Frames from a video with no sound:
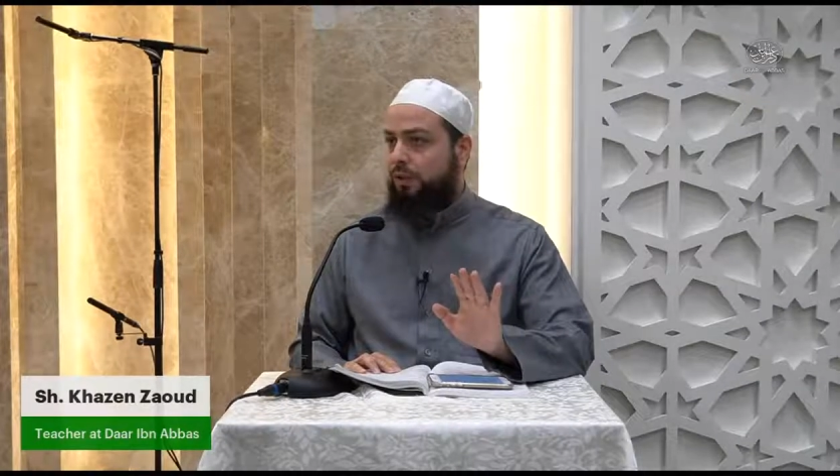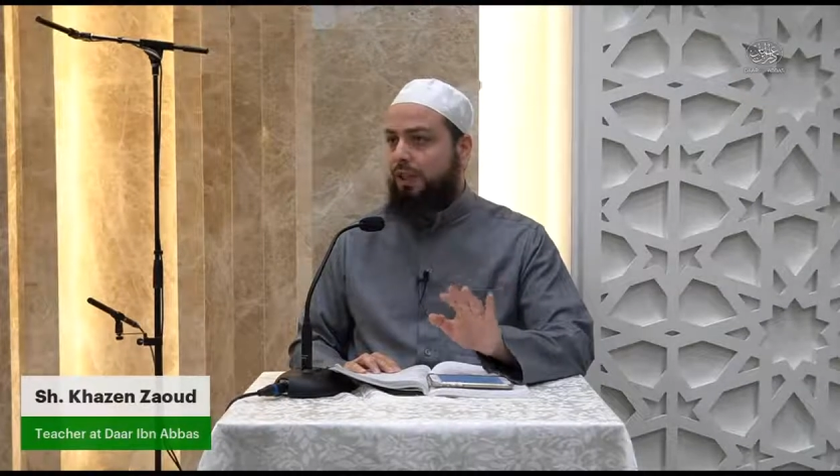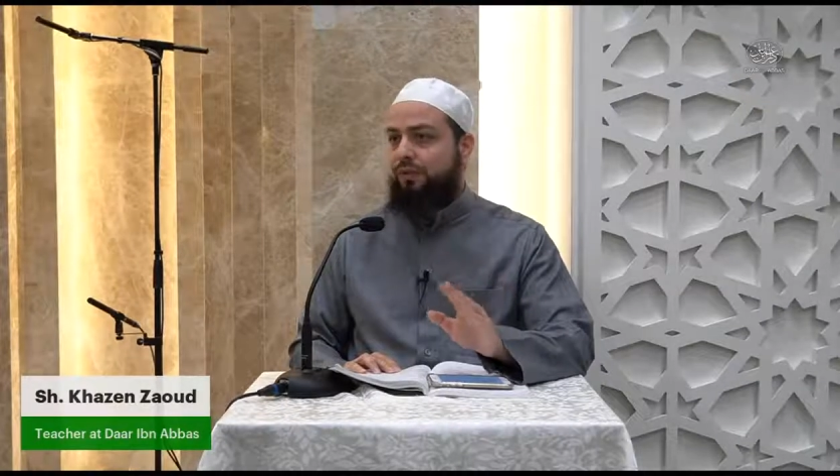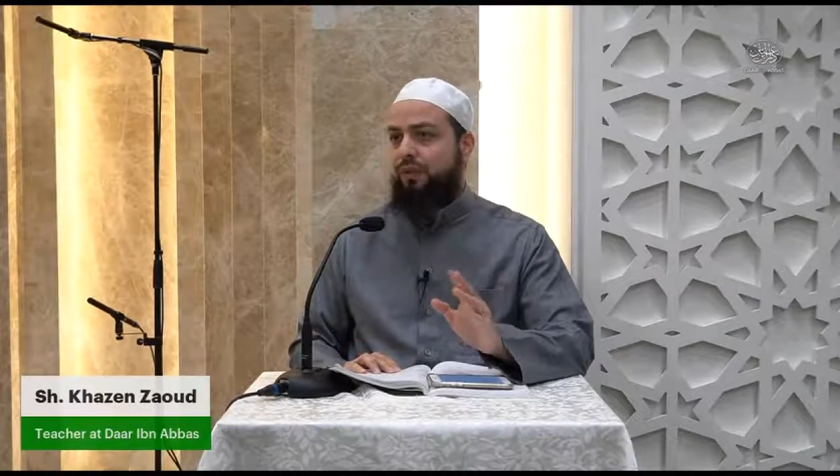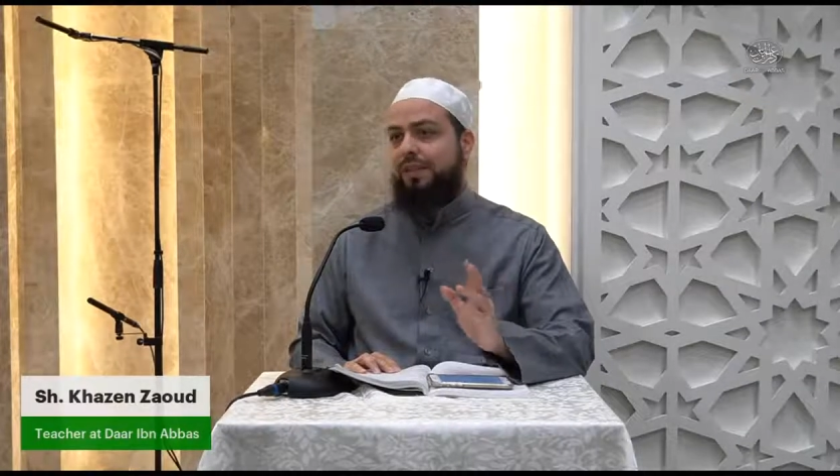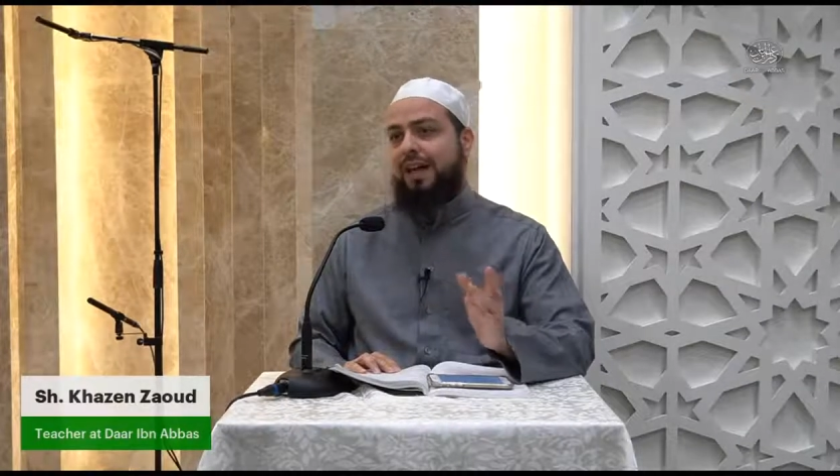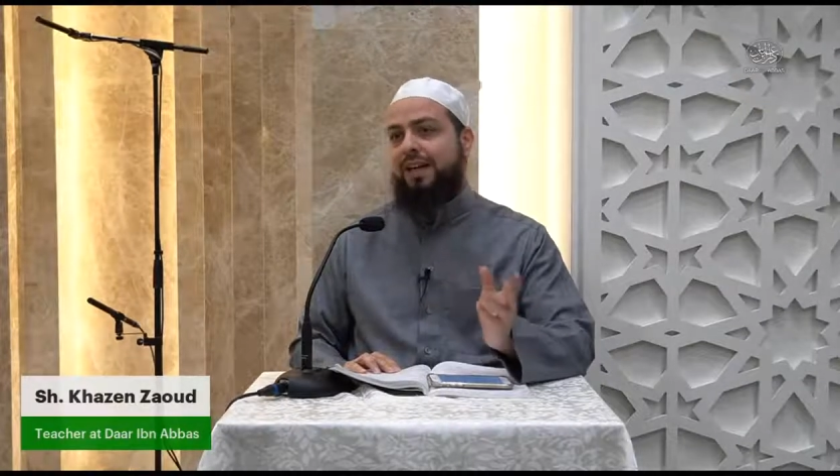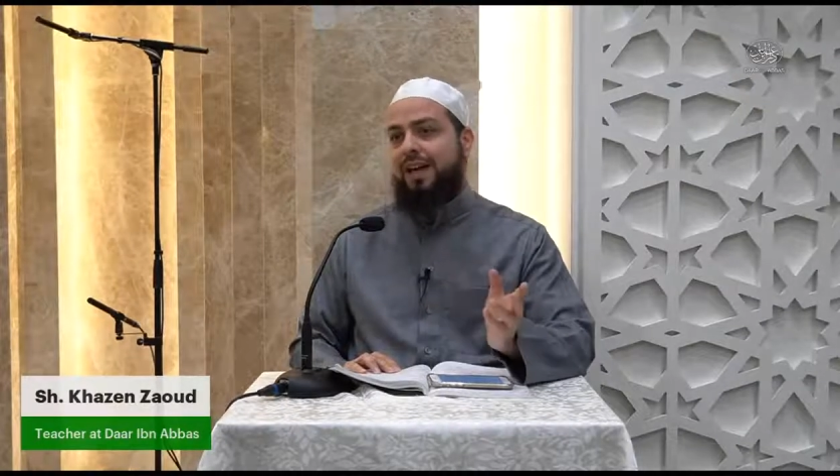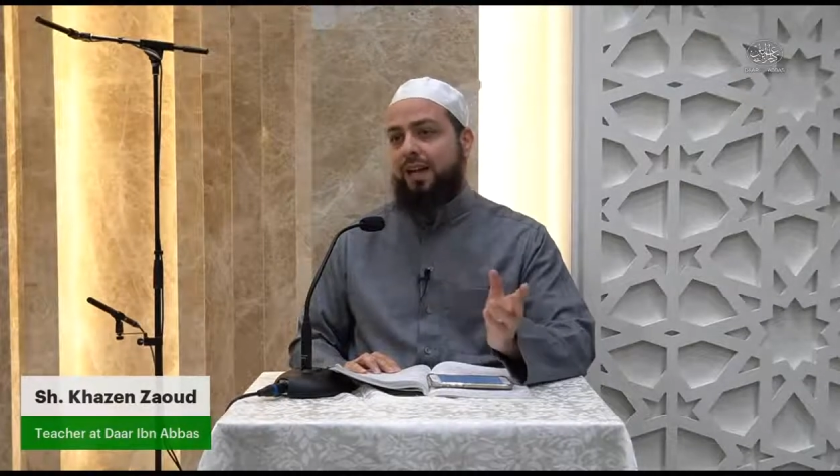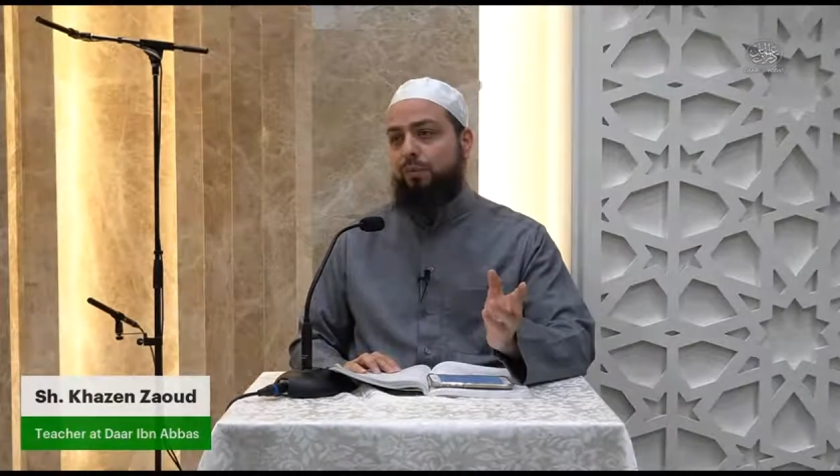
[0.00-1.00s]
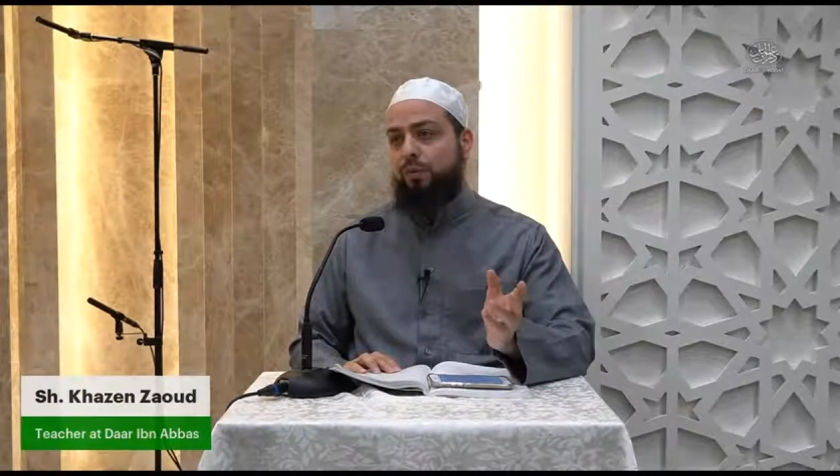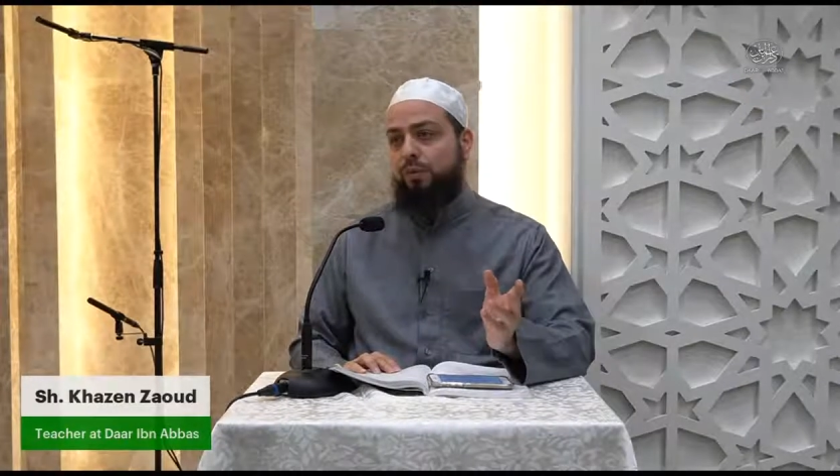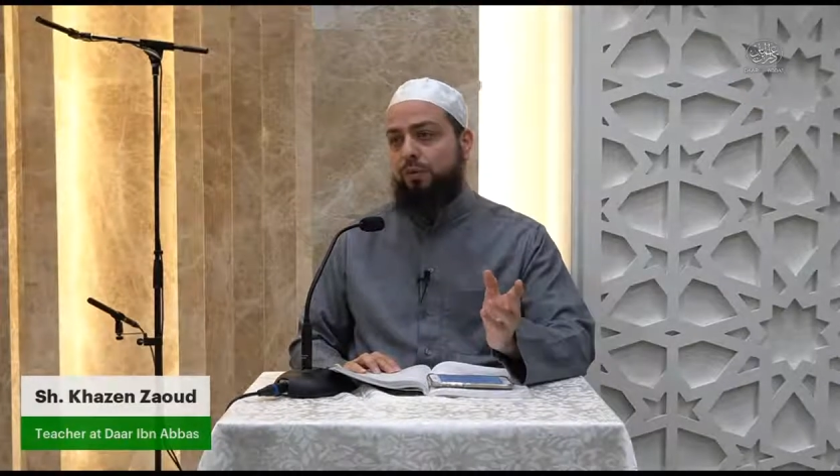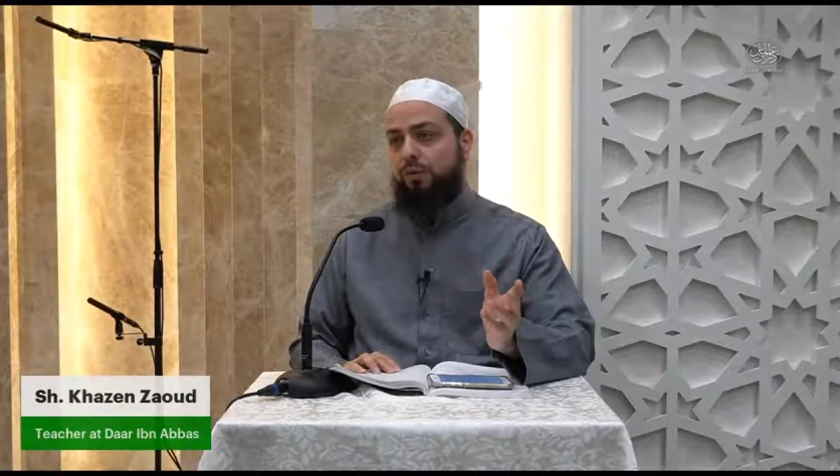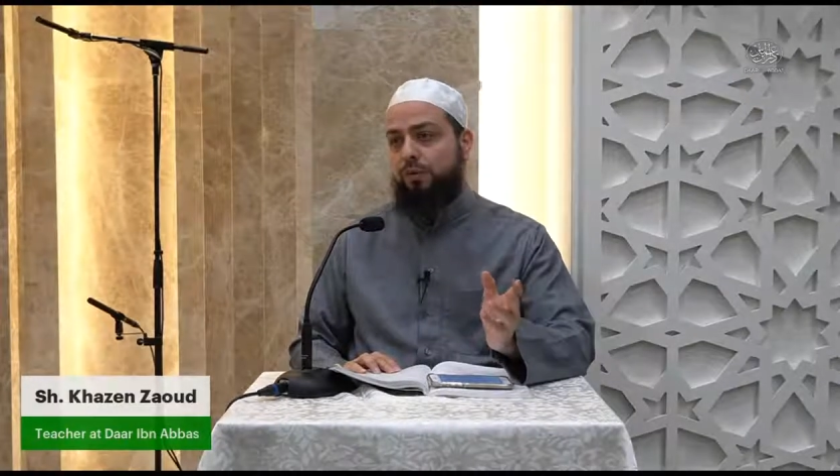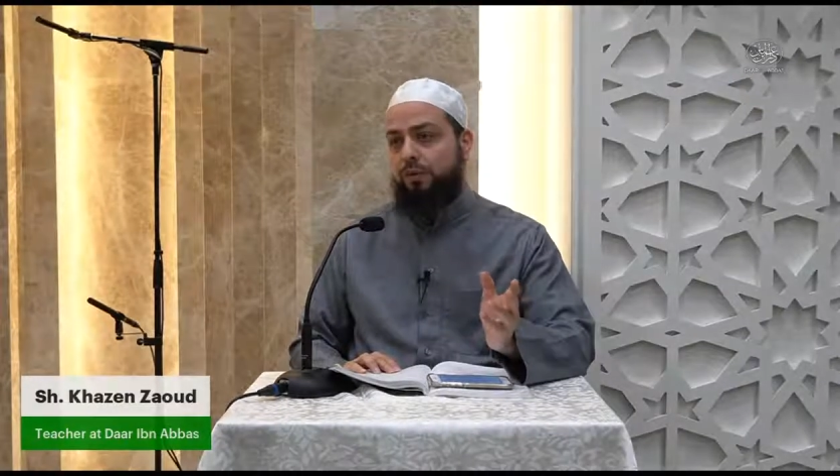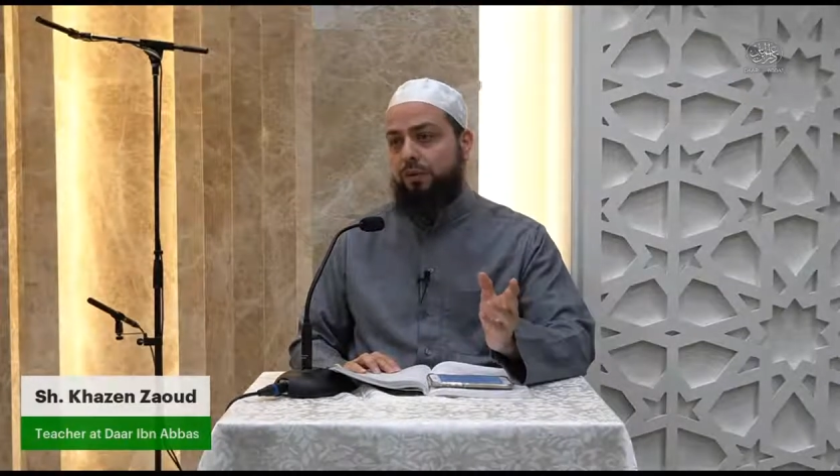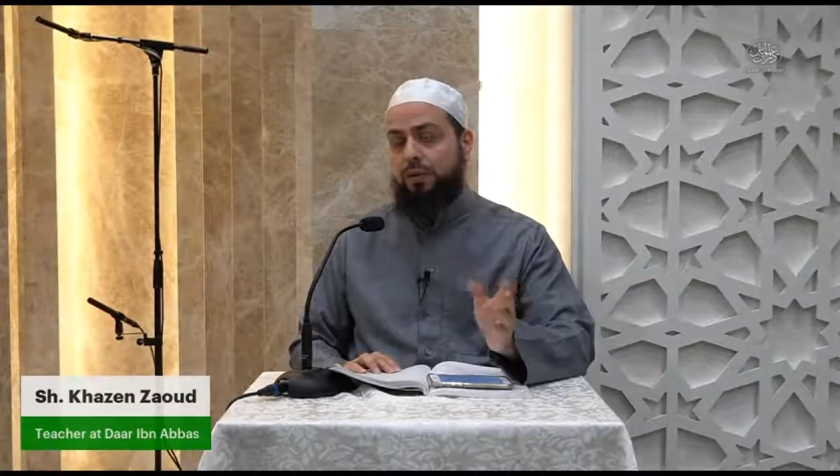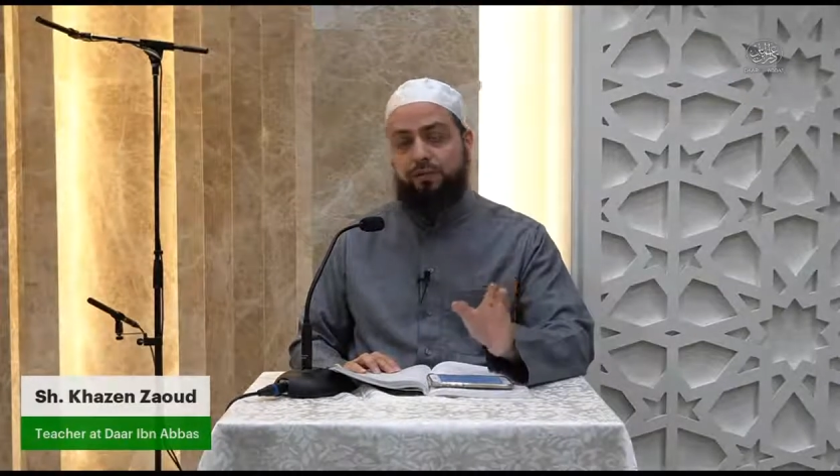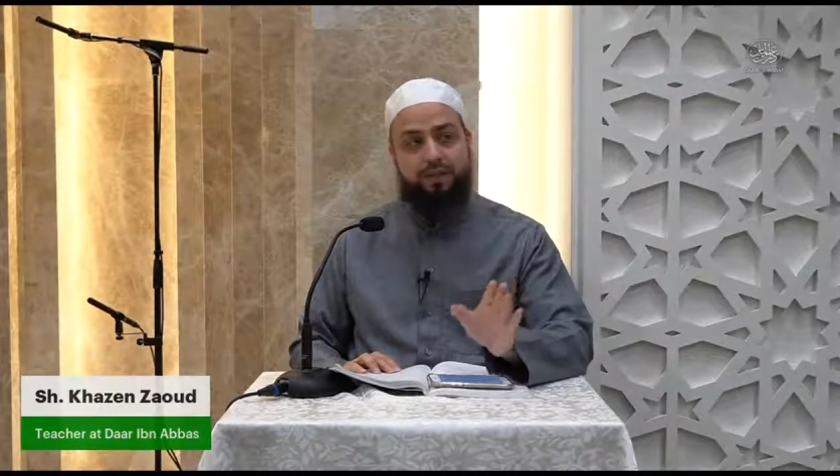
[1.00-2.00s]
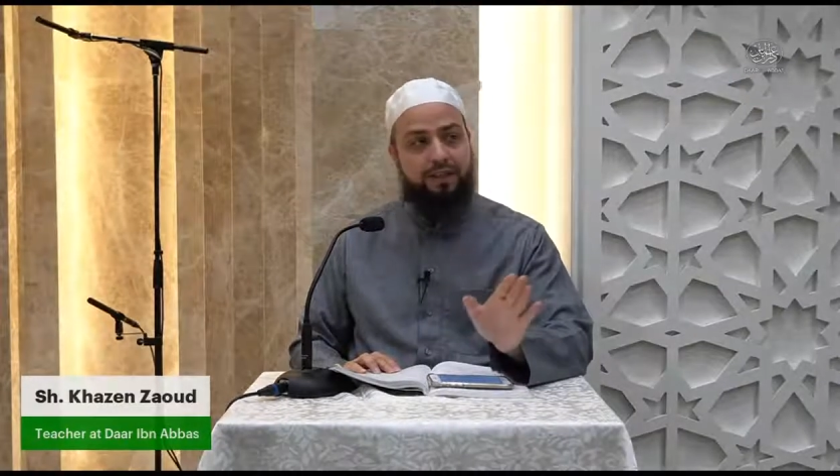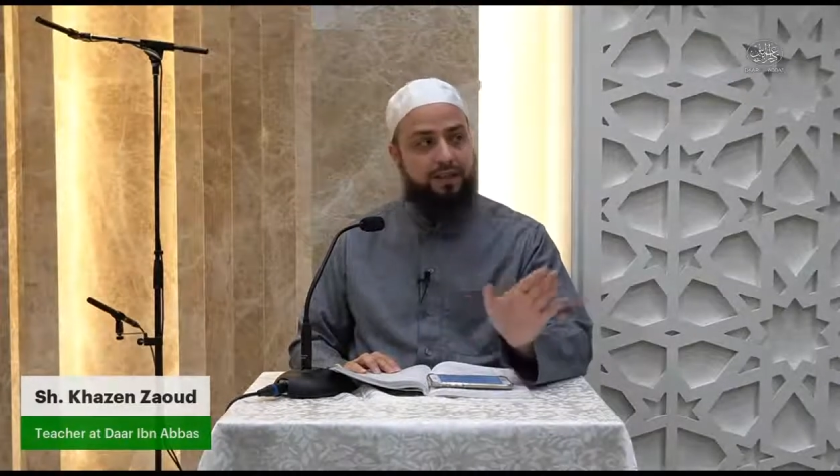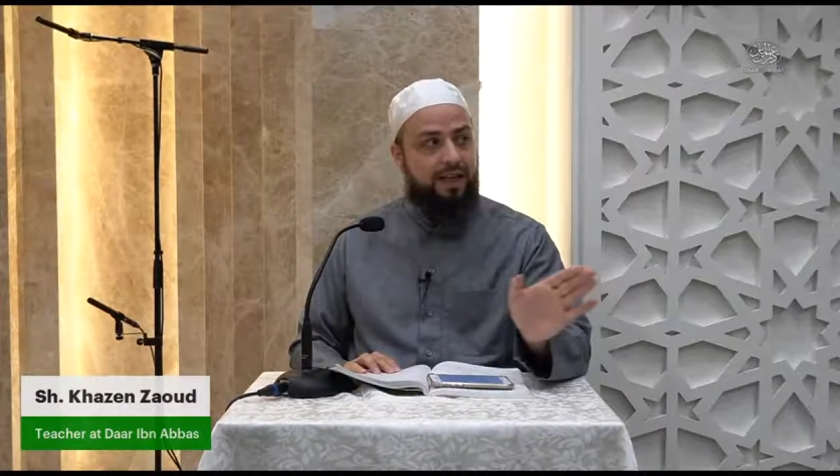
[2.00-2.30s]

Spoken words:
If he is unable, he fears an